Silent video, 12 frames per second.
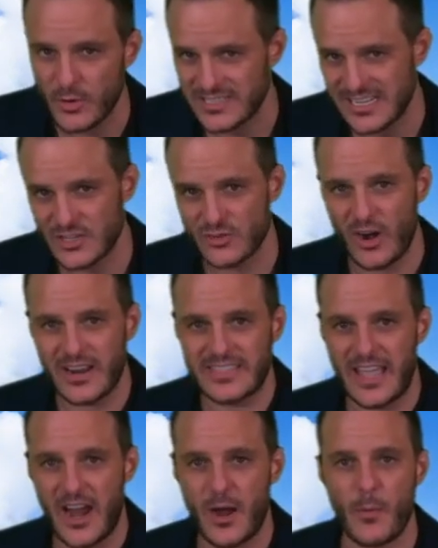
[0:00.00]
It sends you right
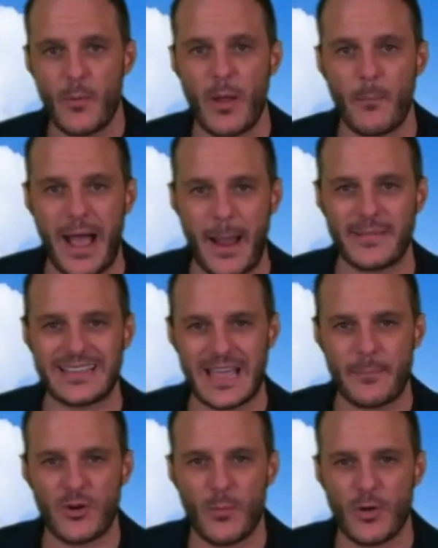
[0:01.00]
there. Populate
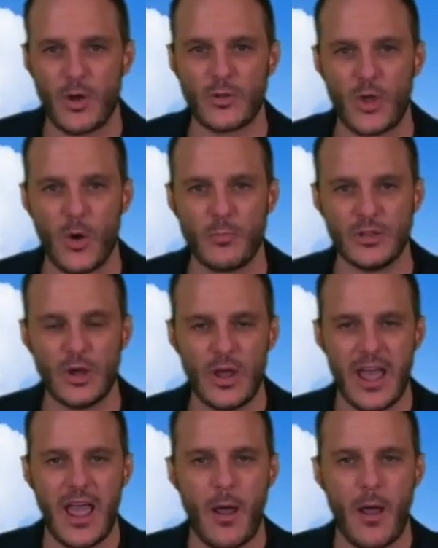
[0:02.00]
that promo code GOBLUE.